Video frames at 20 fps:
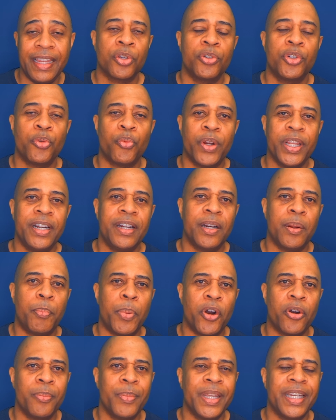So to rent an
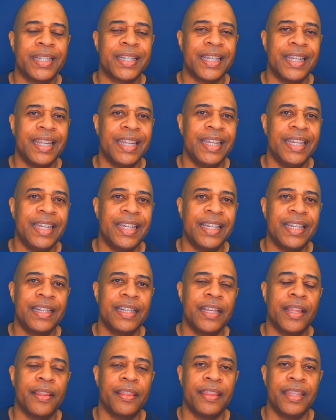apartment
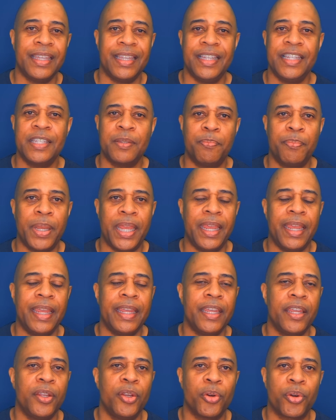in the East Bay,
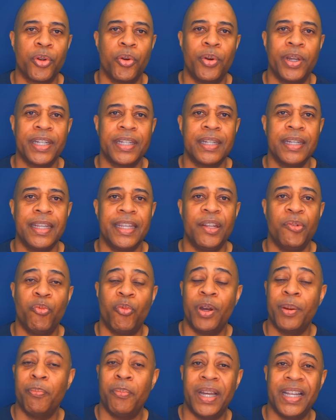you're going to need
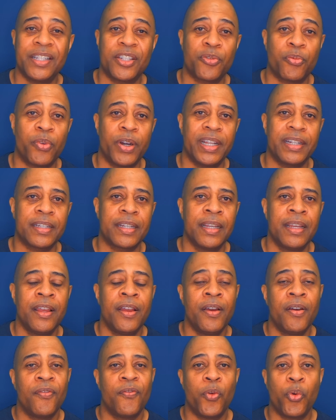1 month's rent
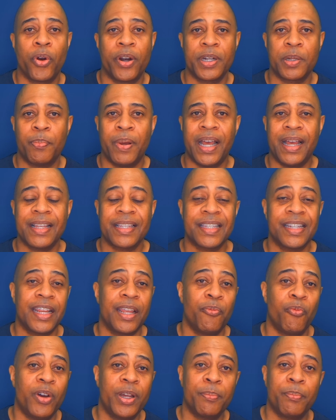for a deposit and
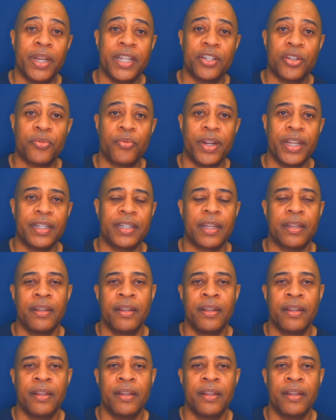1 month's rent